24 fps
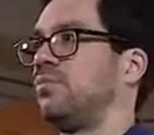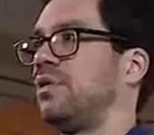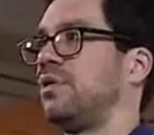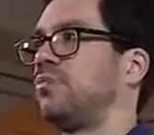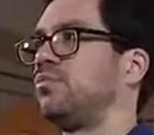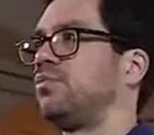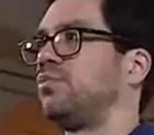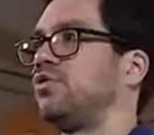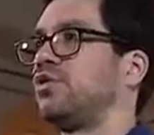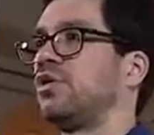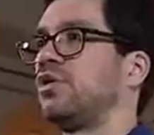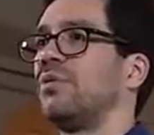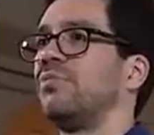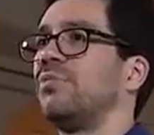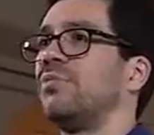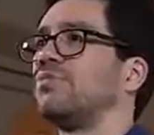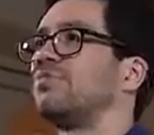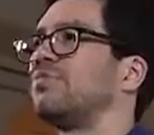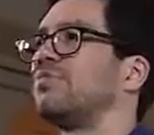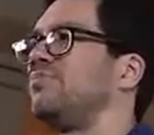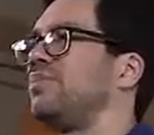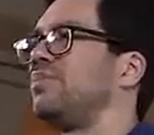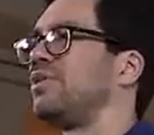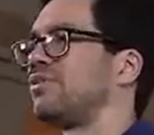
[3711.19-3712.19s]
people would
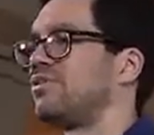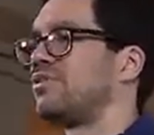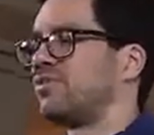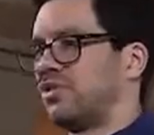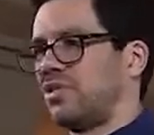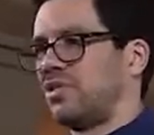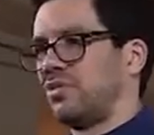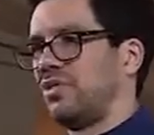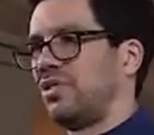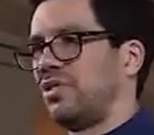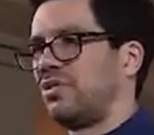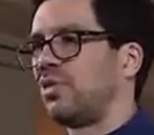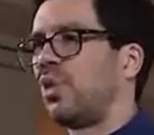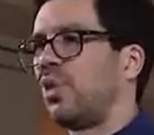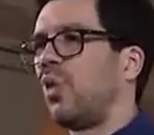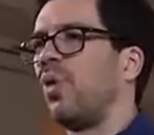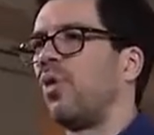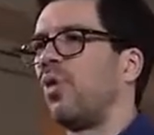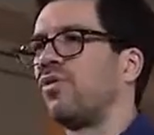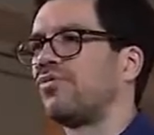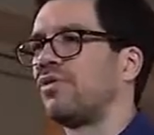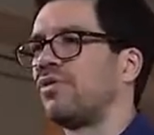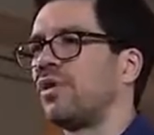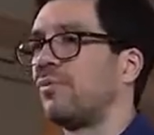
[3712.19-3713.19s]
come up to me on the streets
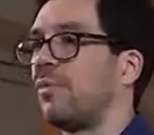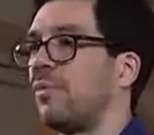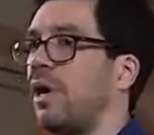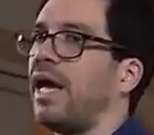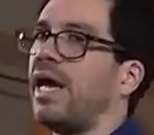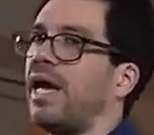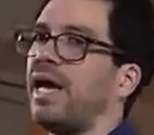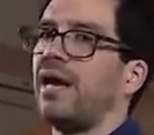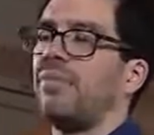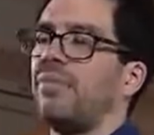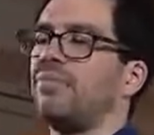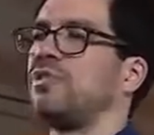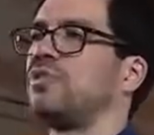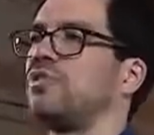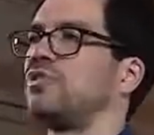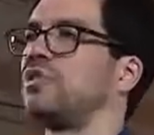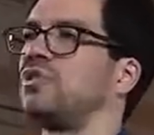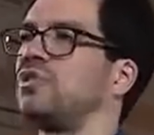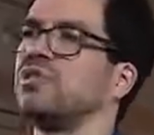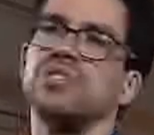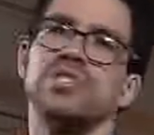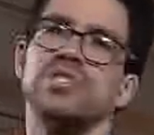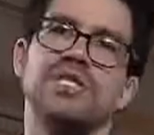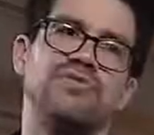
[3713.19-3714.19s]
all the time. Hey, I'm in the
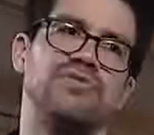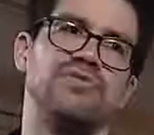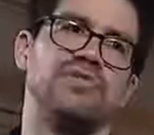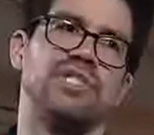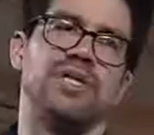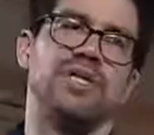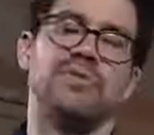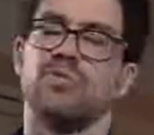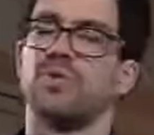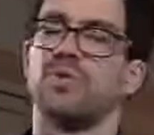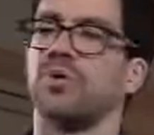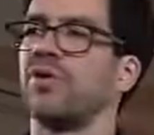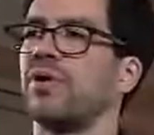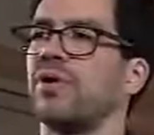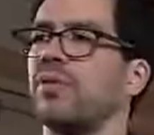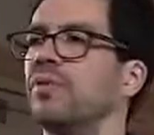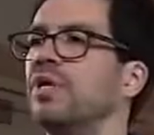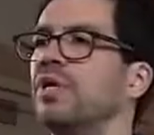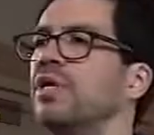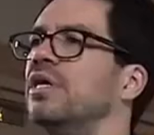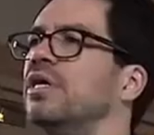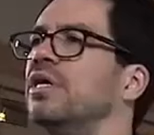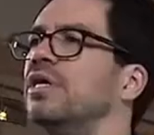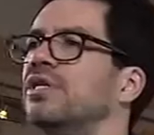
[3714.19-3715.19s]
67 Steps
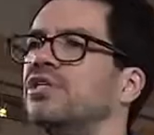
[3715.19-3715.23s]
program.